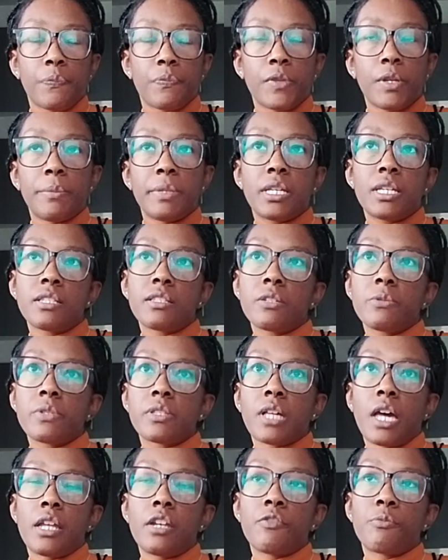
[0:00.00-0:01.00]
because it was
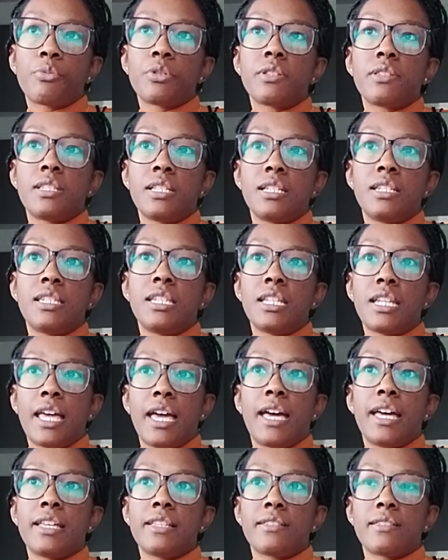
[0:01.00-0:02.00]
kind of presented
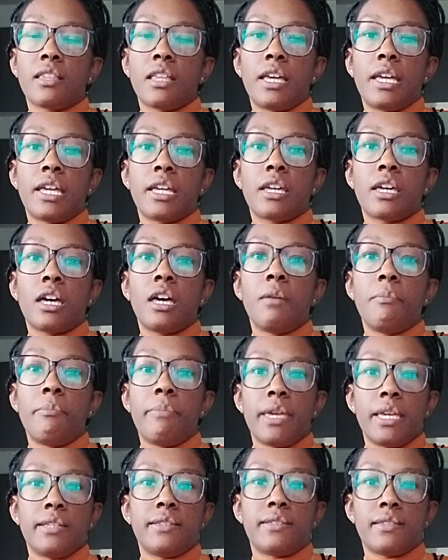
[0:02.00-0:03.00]
as like a
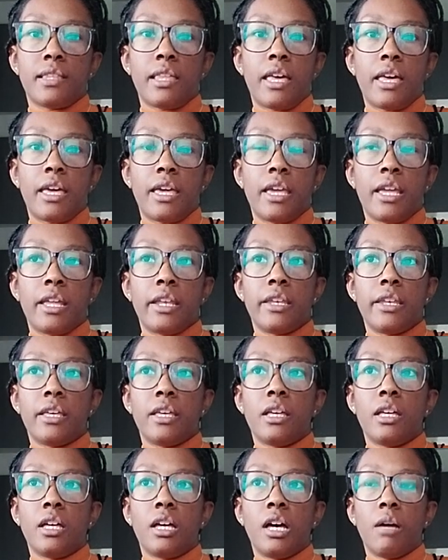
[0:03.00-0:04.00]
baseline
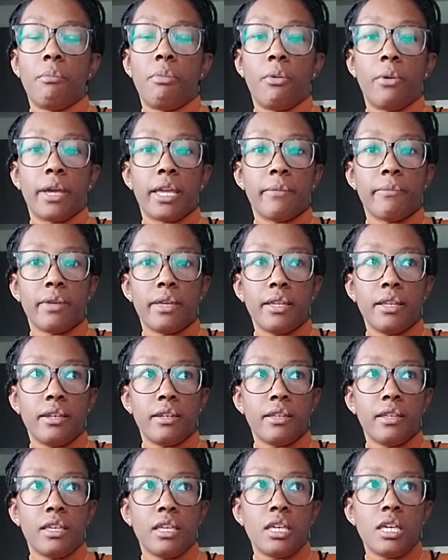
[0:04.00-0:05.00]
appointment,
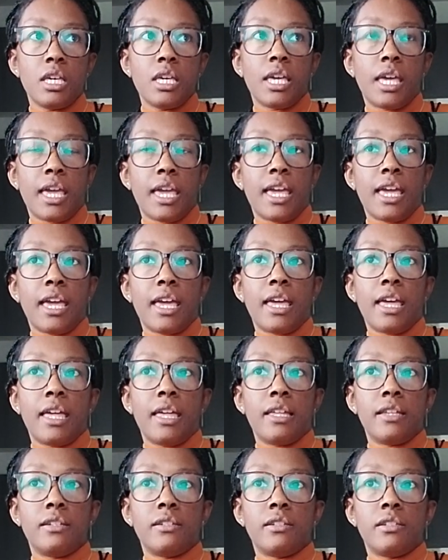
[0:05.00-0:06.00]

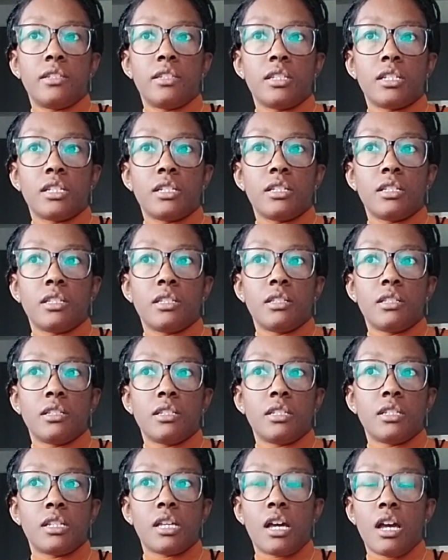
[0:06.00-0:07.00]
and
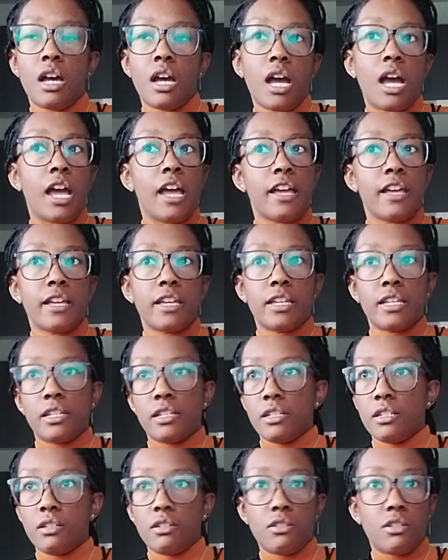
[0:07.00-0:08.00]

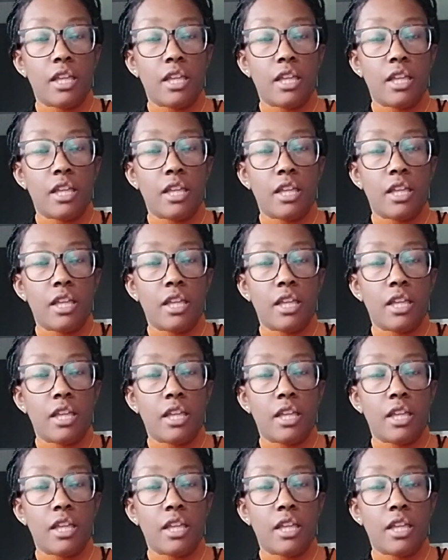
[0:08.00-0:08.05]
I